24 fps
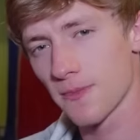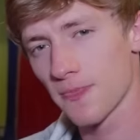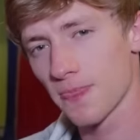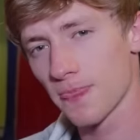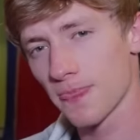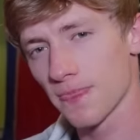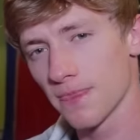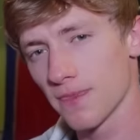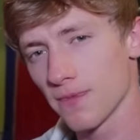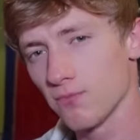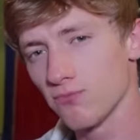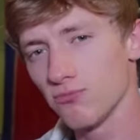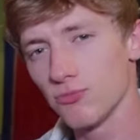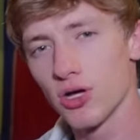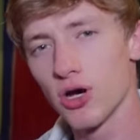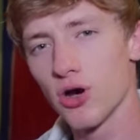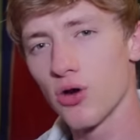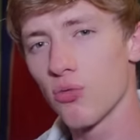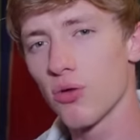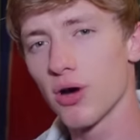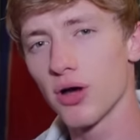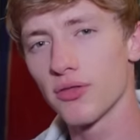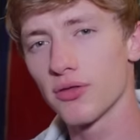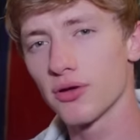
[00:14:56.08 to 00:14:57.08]
No
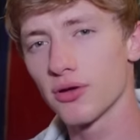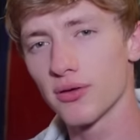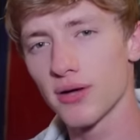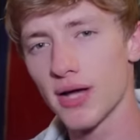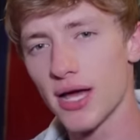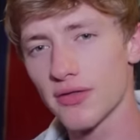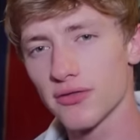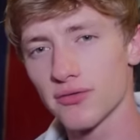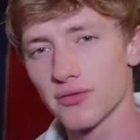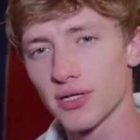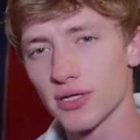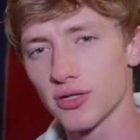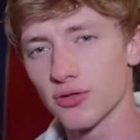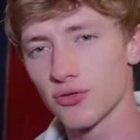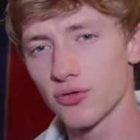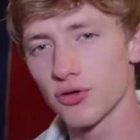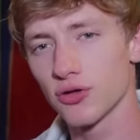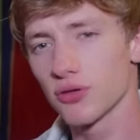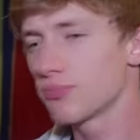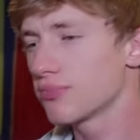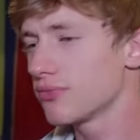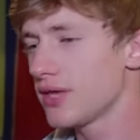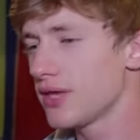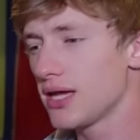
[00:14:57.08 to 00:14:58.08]
other ethnic
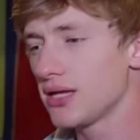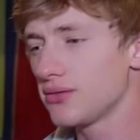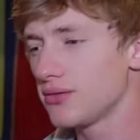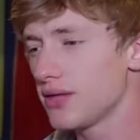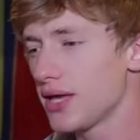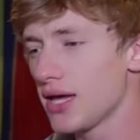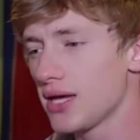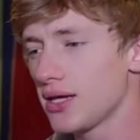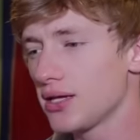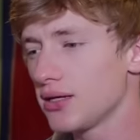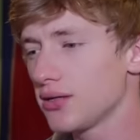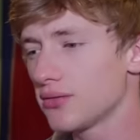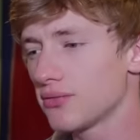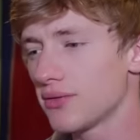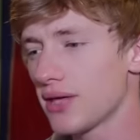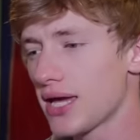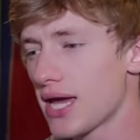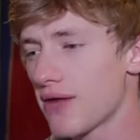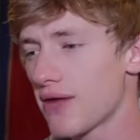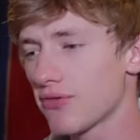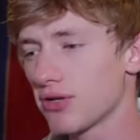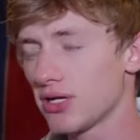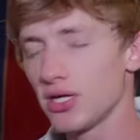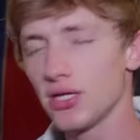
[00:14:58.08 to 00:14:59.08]
group, they, they, they have
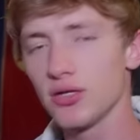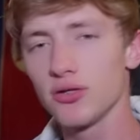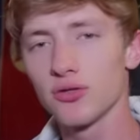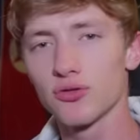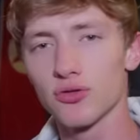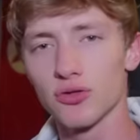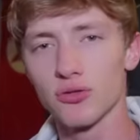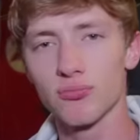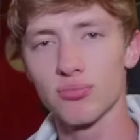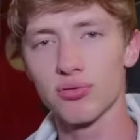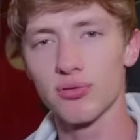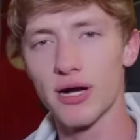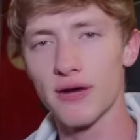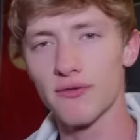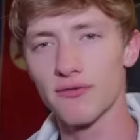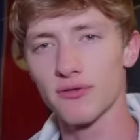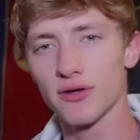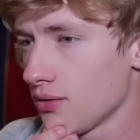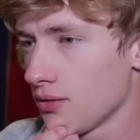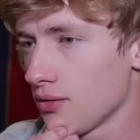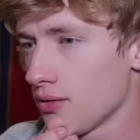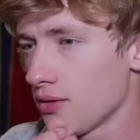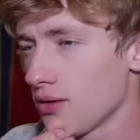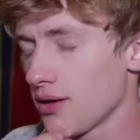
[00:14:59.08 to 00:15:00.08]
an in group
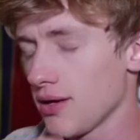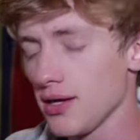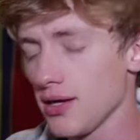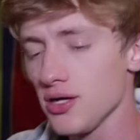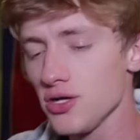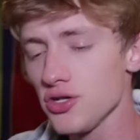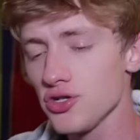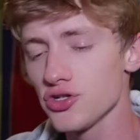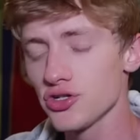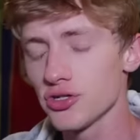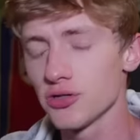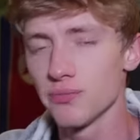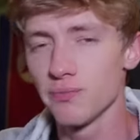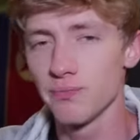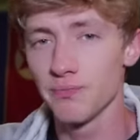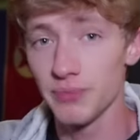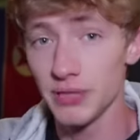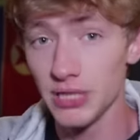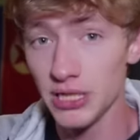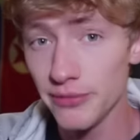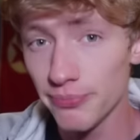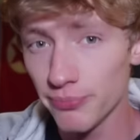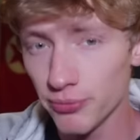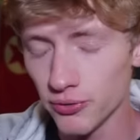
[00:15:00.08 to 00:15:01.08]
preference. Asian
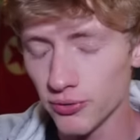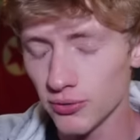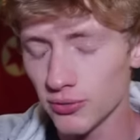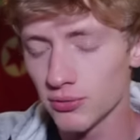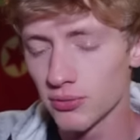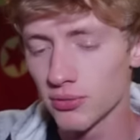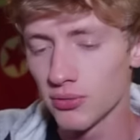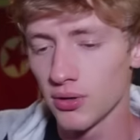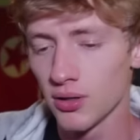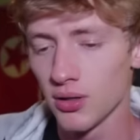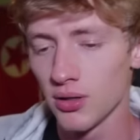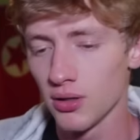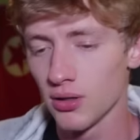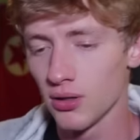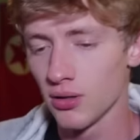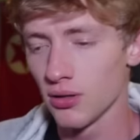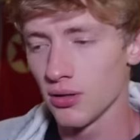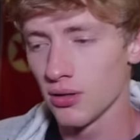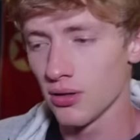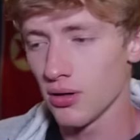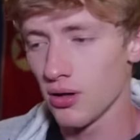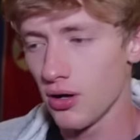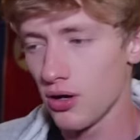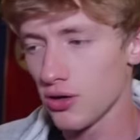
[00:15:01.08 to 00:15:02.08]
people,
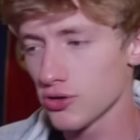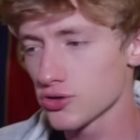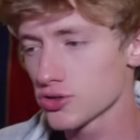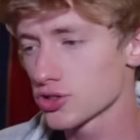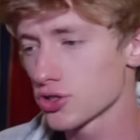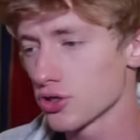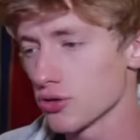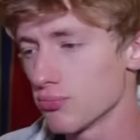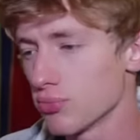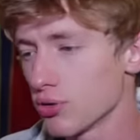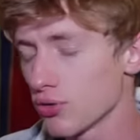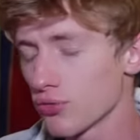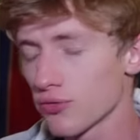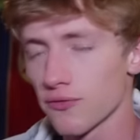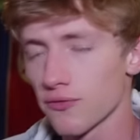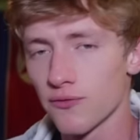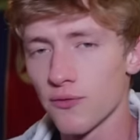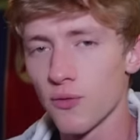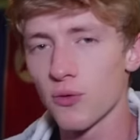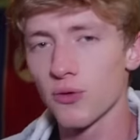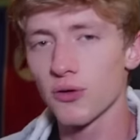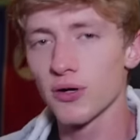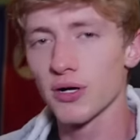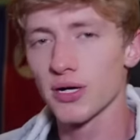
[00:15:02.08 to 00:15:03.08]
also both
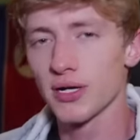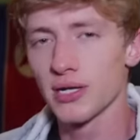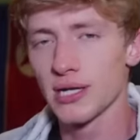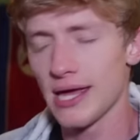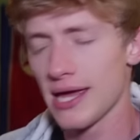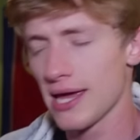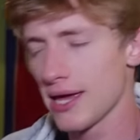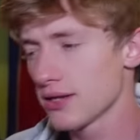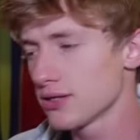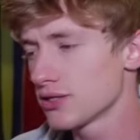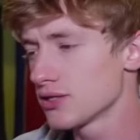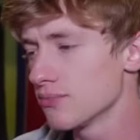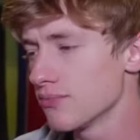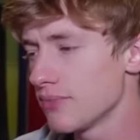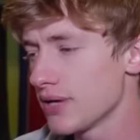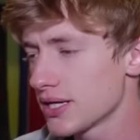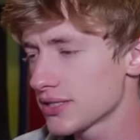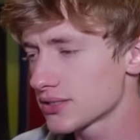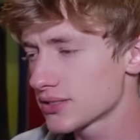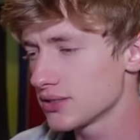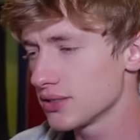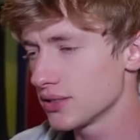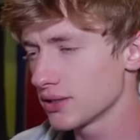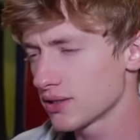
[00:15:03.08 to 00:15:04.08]
foreign and
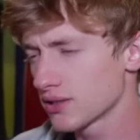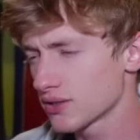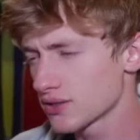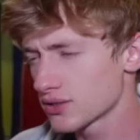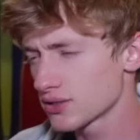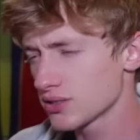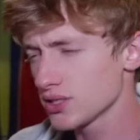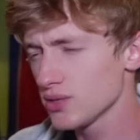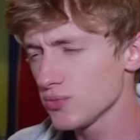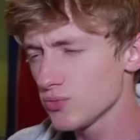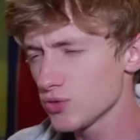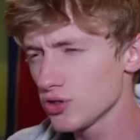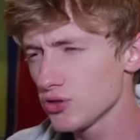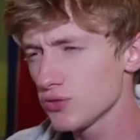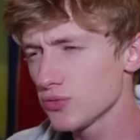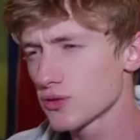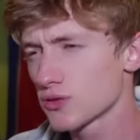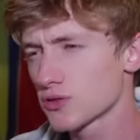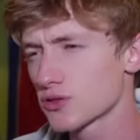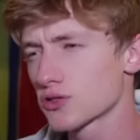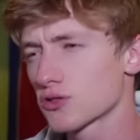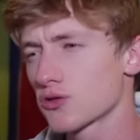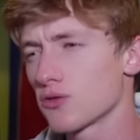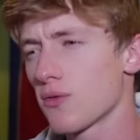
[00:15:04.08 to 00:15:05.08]
domestic, seem to
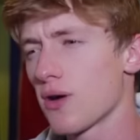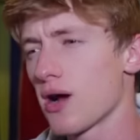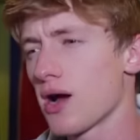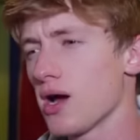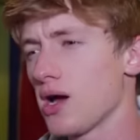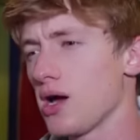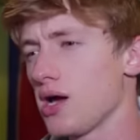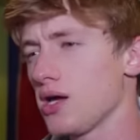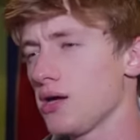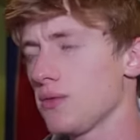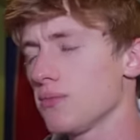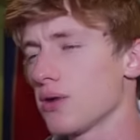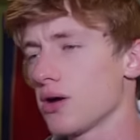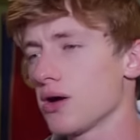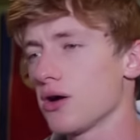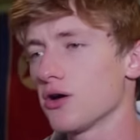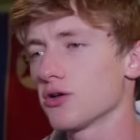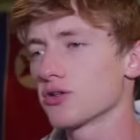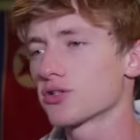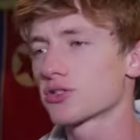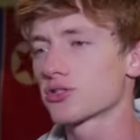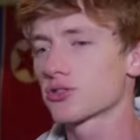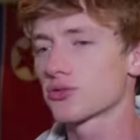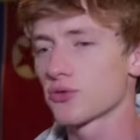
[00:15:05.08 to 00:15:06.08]
ascribe a
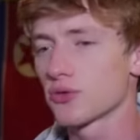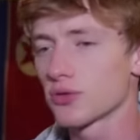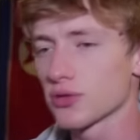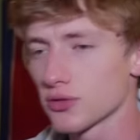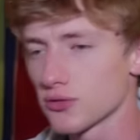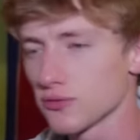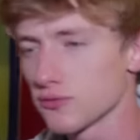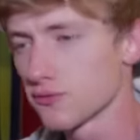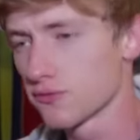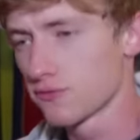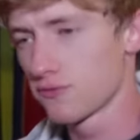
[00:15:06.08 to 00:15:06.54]
sort of